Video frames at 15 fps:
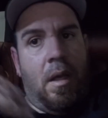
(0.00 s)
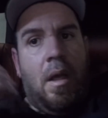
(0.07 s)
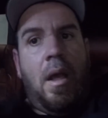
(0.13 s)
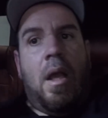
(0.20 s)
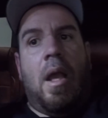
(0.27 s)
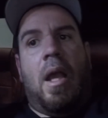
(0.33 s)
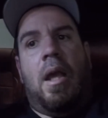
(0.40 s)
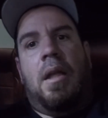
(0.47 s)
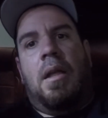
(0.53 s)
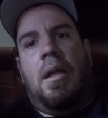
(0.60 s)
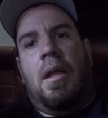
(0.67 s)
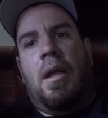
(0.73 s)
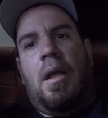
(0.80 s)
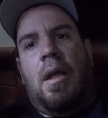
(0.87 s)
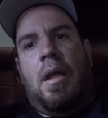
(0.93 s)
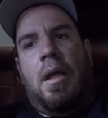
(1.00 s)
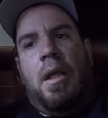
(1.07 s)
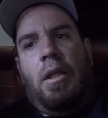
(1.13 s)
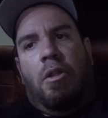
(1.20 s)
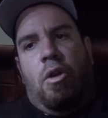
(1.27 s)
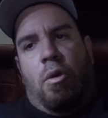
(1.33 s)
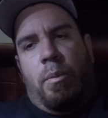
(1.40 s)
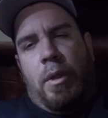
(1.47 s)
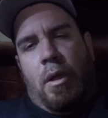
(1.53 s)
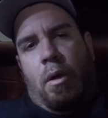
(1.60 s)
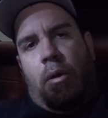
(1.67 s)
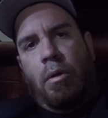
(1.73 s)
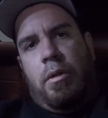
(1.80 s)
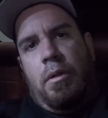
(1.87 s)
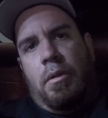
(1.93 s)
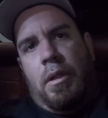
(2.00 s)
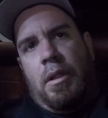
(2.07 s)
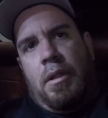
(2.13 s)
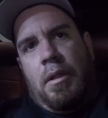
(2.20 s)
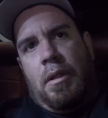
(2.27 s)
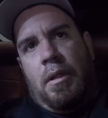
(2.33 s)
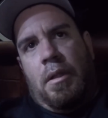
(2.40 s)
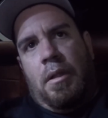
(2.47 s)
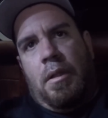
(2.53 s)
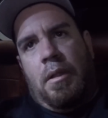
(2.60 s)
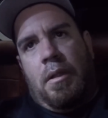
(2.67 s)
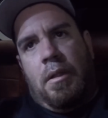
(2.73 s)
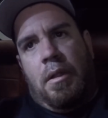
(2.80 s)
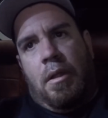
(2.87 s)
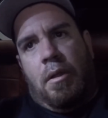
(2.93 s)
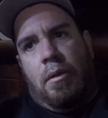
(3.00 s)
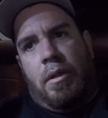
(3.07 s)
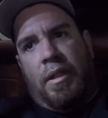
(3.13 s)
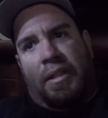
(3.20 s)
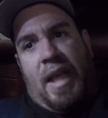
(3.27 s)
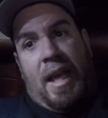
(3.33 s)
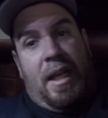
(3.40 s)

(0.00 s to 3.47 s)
And he told me, oh, you need to, the tank, because